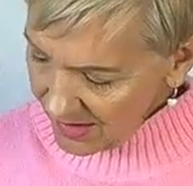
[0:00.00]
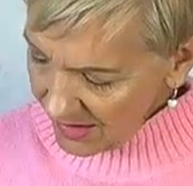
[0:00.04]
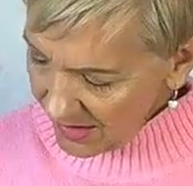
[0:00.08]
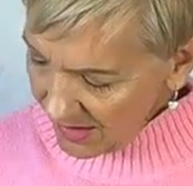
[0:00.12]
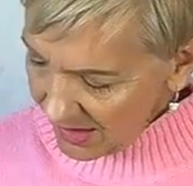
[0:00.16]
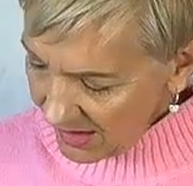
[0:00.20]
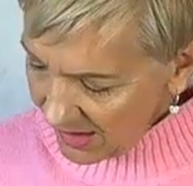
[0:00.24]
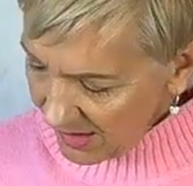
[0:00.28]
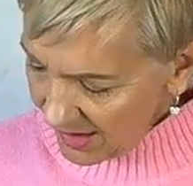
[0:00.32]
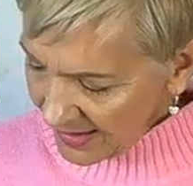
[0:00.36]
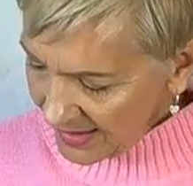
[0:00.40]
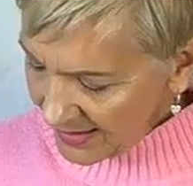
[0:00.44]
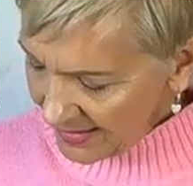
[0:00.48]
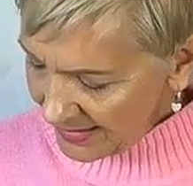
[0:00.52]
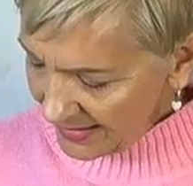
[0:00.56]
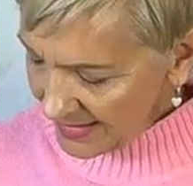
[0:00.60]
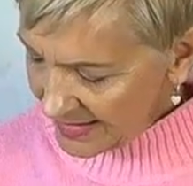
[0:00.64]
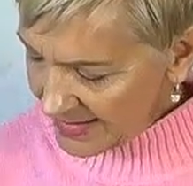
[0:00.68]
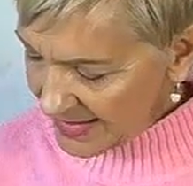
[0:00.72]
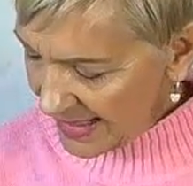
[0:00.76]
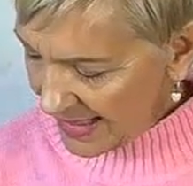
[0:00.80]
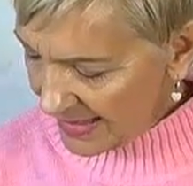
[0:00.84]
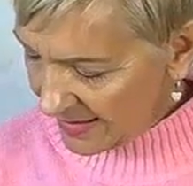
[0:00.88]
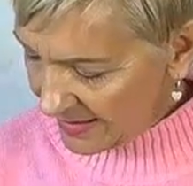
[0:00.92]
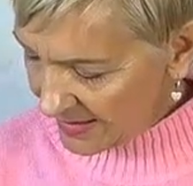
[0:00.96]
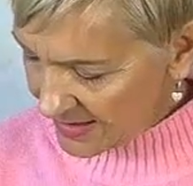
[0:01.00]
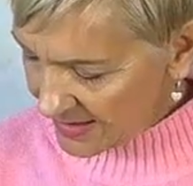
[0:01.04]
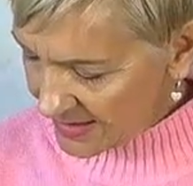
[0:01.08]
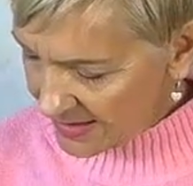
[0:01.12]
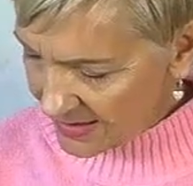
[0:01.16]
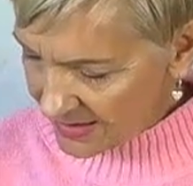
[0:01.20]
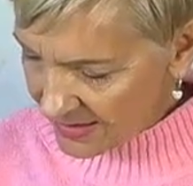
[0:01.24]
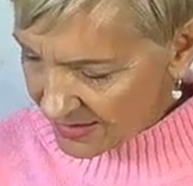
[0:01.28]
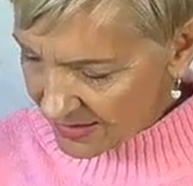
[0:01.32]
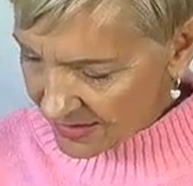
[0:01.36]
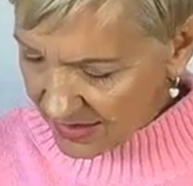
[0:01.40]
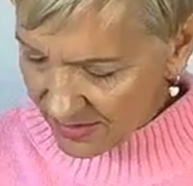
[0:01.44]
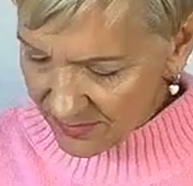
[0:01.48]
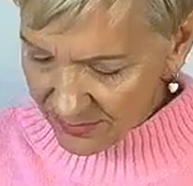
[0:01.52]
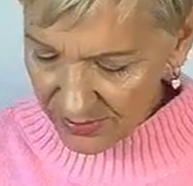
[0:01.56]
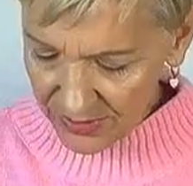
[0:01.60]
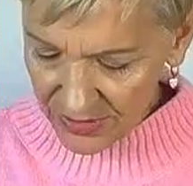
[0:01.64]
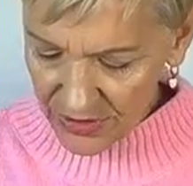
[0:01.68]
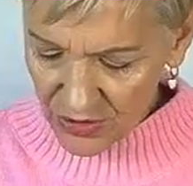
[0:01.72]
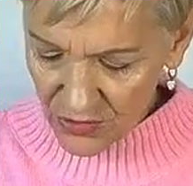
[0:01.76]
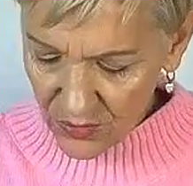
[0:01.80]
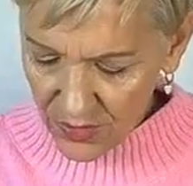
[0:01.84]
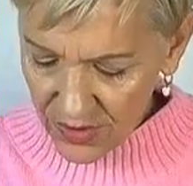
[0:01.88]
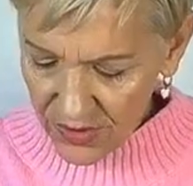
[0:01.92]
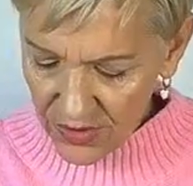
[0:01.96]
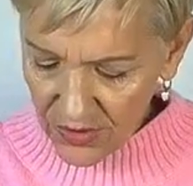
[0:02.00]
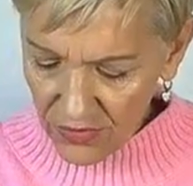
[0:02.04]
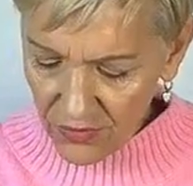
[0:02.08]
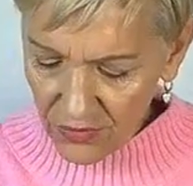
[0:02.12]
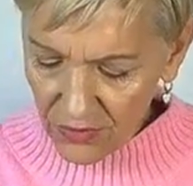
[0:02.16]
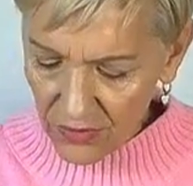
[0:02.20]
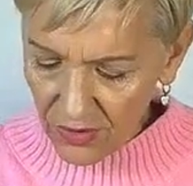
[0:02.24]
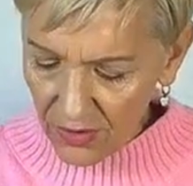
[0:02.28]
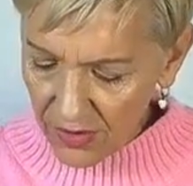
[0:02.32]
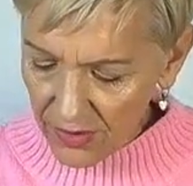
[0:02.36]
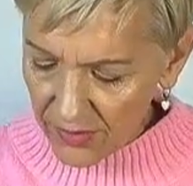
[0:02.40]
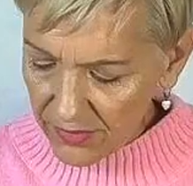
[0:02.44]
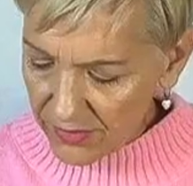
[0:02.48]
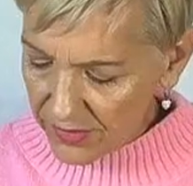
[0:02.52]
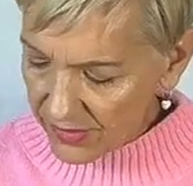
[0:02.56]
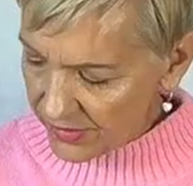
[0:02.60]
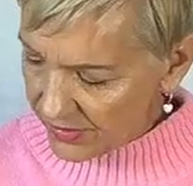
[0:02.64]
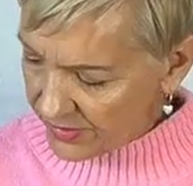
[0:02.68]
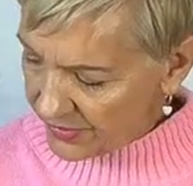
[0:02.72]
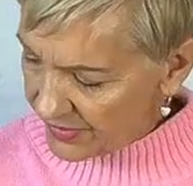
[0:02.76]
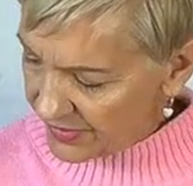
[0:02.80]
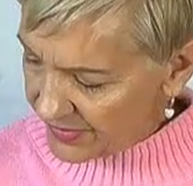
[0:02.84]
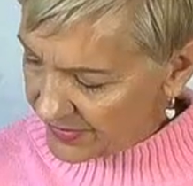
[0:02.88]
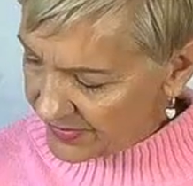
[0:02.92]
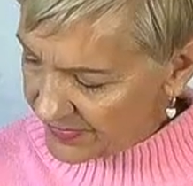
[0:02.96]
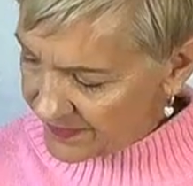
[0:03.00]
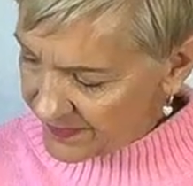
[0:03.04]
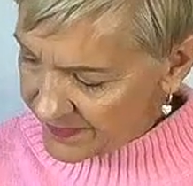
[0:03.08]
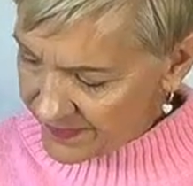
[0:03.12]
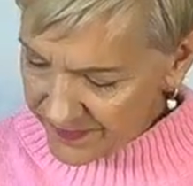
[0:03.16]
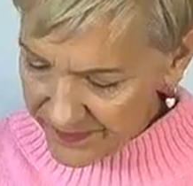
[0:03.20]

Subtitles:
highly talented and accomplished, whether you're a guy or a girl.